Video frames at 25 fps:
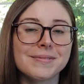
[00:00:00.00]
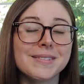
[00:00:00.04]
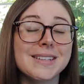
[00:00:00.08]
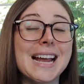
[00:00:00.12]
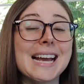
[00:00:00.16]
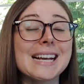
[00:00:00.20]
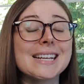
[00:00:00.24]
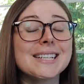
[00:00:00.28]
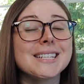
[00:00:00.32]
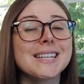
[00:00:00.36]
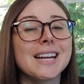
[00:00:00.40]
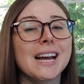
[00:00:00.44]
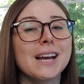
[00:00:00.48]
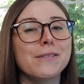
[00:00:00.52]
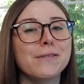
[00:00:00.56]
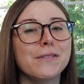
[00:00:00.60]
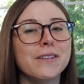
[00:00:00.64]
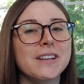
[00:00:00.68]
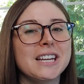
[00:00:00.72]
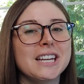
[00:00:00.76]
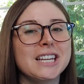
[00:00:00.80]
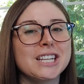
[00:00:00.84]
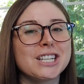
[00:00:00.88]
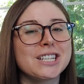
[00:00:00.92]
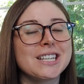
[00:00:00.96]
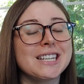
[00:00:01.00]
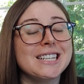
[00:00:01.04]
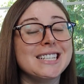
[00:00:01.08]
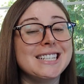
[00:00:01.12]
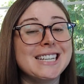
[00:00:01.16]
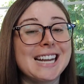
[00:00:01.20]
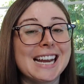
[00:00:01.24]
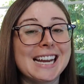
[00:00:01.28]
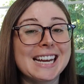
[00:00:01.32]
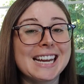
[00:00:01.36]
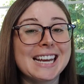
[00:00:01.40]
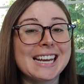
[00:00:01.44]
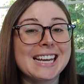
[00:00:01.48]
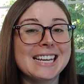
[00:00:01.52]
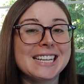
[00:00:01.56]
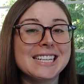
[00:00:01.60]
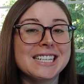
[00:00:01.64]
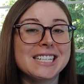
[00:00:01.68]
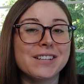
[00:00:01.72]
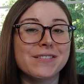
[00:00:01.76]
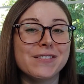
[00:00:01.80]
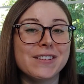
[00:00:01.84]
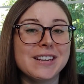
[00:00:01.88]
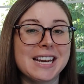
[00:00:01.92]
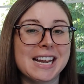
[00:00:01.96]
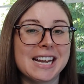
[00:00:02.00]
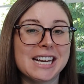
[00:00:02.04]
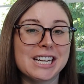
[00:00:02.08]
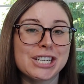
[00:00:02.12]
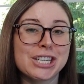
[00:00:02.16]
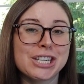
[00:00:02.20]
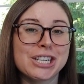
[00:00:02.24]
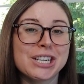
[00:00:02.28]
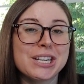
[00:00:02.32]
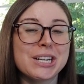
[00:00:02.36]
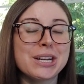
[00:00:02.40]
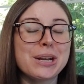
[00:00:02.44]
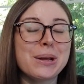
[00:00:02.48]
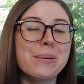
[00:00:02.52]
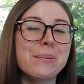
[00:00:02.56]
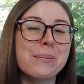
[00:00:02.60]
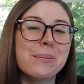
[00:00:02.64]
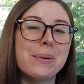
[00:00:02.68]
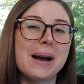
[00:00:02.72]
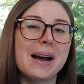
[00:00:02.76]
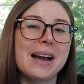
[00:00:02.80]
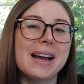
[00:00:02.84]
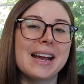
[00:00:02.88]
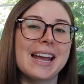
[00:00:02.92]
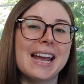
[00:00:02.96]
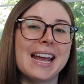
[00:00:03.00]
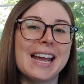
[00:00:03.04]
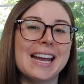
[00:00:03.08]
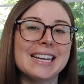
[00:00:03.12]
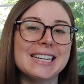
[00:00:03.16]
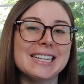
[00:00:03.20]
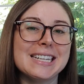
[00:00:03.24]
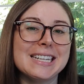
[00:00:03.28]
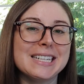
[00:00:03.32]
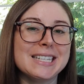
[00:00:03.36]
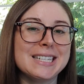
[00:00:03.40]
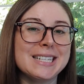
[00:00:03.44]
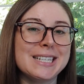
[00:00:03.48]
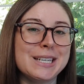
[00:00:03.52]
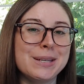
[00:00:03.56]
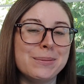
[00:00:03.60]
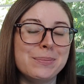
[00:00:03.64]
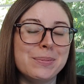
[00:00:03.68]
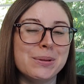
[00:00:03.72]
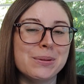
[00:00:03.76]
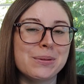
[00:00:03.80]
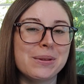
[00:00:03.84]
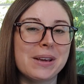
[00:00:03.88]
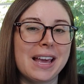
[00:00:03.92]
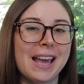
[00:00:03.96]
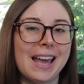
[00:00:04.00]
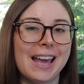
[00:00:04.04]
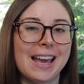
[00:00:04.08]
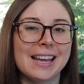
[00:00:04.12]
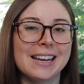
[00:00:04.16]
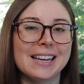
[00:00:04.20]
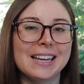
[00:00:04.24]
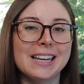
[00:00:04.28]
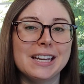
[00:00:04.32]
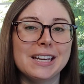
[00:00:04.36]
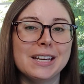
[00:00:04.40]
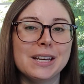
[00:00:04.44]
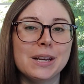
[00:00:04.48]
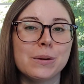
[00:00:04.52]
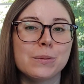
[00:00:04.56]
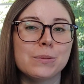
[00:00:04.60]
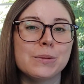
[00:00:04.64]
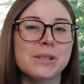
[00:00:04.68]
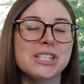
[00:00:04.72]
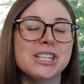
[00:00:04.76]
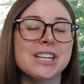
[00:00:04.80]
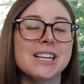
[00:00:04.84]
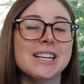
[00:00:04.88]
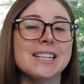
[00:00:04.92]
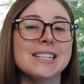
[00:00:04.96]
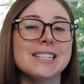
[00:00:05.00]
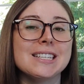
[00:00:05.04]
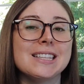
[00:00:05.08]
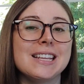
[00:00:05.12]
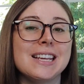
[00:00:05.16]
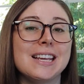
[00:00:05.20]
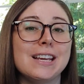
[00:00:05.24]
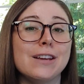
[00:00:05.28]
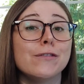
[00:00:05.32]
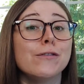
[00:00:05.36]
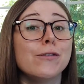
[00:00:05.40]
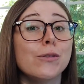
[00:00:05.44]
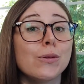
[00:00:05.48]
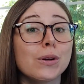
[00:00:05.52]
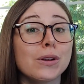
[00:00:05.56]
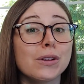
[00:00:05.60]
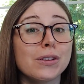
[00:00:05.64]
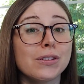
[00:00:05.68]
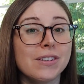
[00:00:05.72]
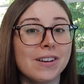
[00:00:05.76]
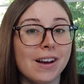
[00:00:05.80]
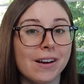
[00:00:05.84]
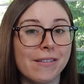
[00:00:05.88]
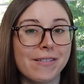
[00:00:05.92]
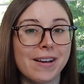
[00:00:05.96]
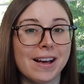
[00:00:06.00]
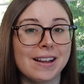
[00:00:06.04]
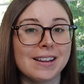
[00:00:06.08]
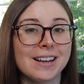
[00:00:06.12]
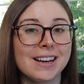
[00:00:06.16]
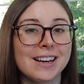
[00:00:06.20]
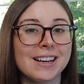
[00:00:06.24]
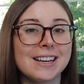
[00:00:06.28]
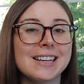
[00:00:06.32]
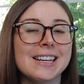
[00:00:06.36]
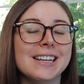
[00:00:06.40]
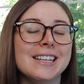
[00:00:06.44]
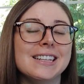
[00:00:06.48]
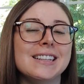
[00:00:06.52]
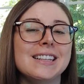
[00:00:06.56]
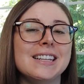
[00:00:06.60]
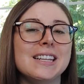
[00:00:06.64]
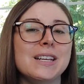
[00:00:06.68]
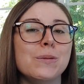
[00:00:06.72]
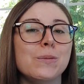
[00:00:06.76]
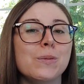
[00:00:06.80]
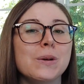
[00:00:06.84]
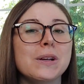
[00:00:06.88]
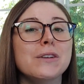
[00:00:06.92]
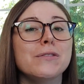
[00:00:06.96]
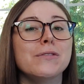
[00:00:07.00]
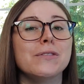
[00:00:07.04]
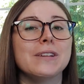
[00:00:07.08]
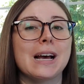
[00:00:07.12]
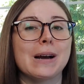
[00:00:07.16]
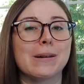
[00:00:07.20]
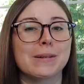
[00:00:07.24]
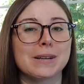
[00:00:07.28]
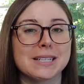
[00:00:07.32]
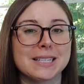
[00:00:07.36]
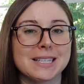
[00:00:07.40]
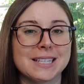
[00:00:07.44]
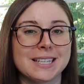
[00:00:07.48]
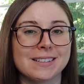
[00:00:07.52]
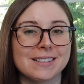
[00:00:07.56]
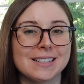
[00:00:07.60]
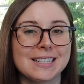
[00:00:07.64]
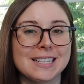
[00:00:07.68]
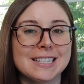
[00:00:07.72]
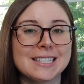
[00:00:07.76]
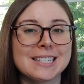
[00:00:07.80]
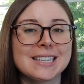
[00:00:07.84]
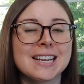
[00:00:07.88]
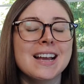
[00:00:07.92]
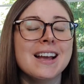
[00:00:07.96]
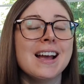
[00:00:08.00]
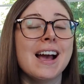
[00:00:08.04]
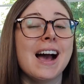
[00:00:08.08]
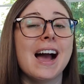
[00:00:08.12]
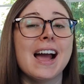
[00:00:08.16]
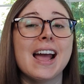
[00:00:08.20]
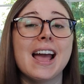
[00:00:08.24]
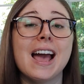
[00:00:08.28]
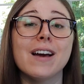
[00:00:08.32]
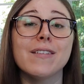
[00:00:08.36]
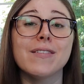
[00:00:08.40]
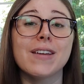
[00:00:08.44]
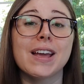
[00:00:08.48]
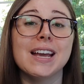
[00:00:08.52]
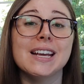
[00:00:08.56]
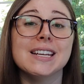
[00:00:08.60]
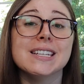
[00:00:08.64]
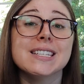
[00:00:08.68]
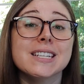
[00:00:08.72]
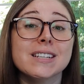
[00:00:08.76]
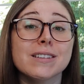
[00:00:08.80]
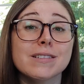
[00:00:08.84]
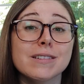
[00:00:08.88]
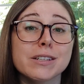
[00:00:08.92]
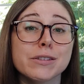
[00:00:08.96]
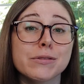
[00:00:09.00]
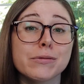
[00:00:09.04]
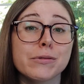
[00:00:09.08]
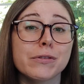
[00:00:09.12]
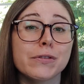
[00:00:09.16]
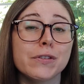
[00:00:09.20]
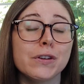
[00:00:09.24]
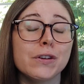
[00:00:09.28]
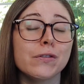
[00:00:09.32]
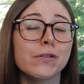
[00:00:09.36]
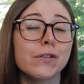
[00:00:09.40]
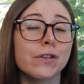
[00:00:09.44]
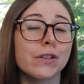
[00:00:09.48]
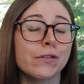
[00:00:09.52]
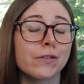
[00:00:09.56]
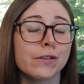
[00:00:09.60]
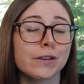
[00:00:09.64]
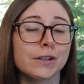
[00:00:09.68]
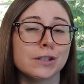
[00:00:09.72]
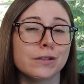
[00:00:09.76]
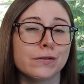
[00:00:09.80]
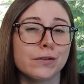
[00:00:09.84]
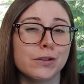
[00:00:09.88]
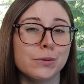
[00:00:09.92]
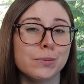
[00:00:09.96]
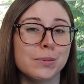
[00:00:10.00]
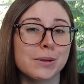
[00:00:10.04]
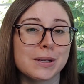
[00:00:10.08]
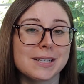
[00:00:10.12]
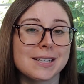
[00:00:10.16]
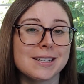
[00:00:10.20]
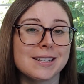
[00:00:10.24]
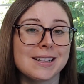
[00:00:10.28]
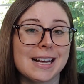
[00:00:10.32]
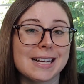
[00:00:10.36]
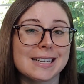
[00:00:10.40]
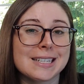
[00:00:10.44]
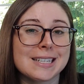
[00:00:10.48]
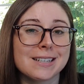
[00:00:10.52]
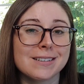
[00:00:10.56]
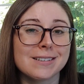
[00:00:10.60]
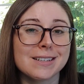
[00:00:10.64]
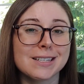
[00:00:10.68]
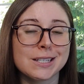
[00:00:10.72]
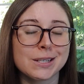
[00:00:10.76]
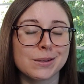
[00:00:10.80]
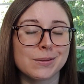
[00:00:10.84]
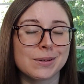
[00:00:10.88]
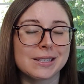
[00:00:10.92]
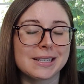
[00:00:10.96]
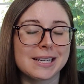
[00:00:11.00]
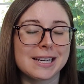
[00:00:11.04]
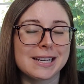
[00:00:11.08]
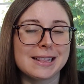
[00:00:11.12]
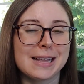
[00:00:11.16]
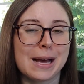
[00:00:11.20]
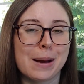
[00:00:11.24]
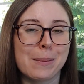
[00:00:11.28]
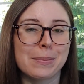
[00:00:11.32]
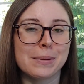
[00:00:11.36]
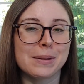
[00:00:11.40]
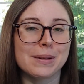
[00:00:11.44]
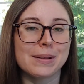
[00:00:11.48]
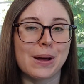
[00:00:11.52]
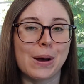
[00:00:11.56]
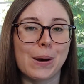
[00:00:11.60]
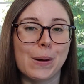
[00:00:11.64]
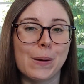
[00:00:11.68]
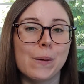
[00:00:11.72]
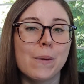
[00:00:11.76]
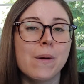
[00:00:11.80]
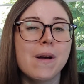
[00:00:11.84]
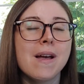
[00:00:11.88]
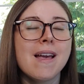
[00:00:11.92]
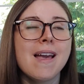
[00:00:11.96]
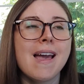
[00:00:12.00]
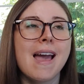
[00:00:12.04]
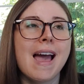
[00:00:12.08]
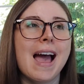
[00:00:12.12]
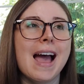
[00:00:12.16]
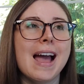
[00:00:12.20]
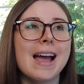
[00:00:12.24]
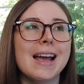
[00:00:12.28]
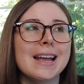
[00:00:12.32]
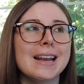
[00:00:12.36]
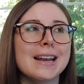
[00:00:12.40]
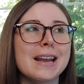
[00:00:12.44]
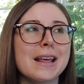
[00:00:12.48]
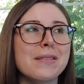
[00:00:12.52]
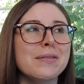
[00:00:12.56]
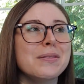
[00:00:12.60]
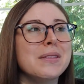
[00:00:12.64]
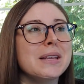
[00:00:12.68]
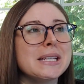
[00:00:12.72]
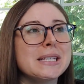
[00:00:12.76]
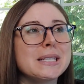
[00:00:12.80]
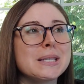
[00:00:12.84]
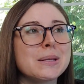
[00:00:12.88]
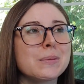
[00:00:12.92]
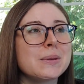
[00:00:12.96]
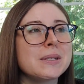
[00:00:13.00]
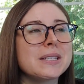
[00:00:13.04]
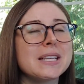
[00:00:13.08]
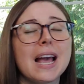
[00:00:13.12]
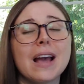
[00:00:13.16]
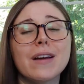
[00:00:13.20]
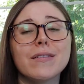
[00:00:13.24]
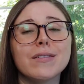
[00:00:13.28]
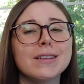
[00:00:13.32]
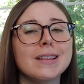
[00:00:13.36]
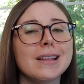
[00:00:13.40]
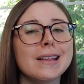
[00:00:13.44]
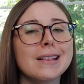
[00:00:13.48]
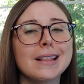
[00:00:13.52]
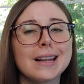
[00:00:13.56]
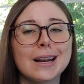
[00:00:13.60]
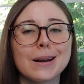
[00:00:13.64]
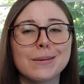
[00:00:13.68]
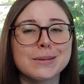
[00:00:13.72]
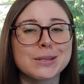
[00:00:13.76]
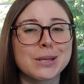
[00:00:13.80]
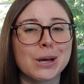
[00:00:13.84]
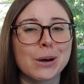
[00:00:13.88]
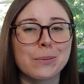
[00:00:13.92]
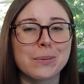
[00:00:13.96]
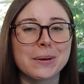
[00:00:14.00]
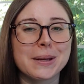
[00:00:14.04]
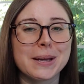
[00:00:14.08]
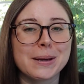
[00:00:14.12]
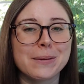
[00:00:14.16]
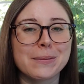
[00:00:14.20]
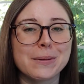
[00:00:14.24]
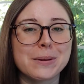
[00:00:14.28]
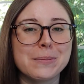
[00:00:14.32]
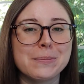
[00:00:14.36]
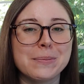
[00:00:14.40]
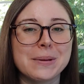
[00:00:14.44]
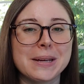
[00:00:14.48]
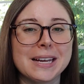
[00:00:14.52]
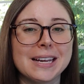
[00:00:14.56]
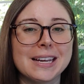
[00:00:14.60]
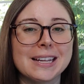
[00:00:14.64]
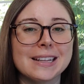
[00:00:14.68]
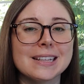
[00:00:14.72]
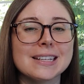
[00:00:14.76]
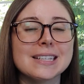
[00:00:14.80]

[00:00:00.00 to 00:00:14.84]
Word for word: Next, I finished Data and Divination by A.C. Buchanan, which is the fourth novella in the Windflower series. I have a series review for the first few books in that series, so I'll link that below. And this was everything that I was hoping it would be.